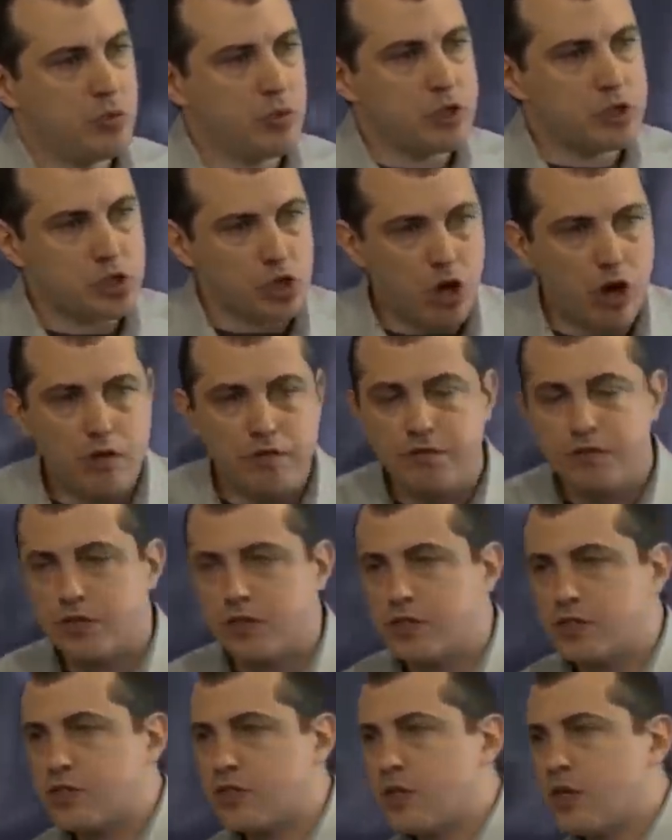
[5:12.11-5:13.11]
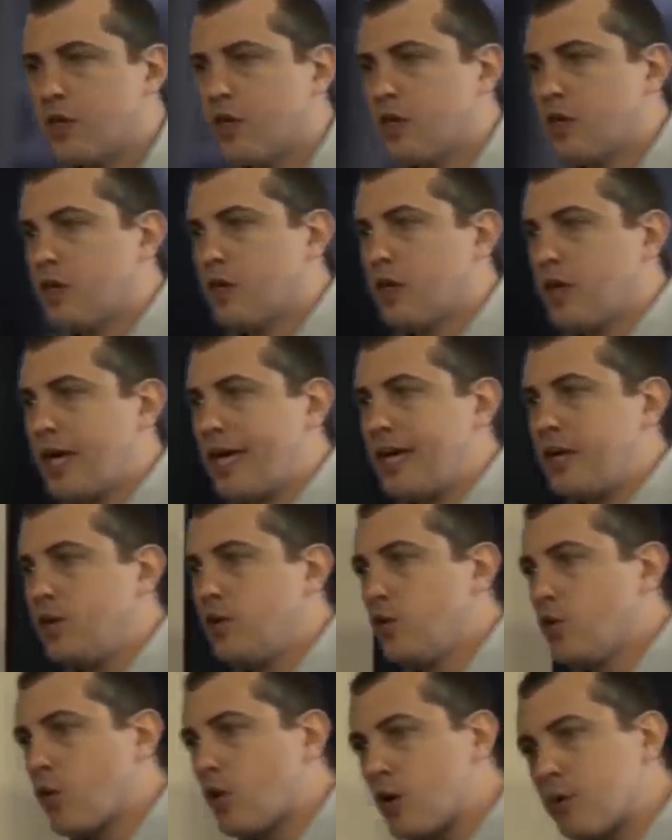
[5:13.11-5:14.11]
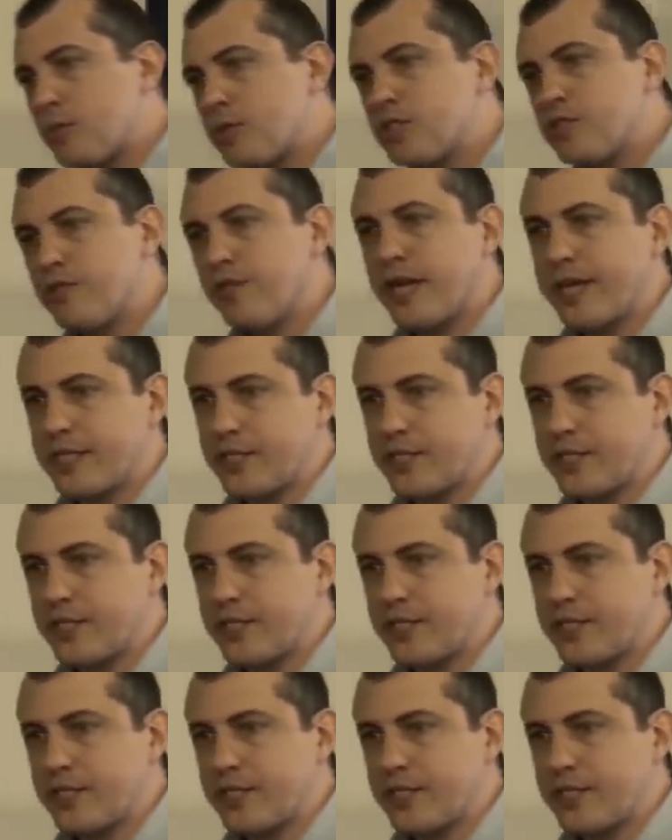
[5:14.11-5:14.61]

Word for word: which offers enormous